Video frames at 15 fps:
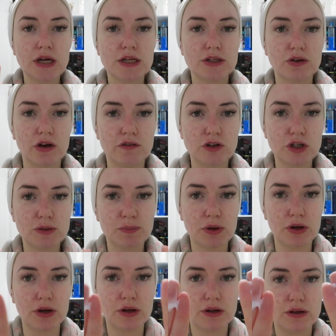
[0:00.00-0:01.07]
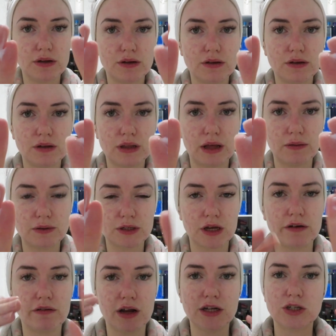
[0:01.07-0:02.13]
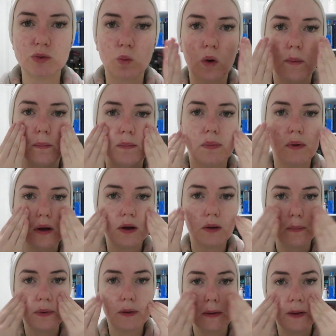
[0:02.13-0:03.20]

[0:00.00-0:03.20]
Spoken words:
So I've just put, that was kind of like just one blob,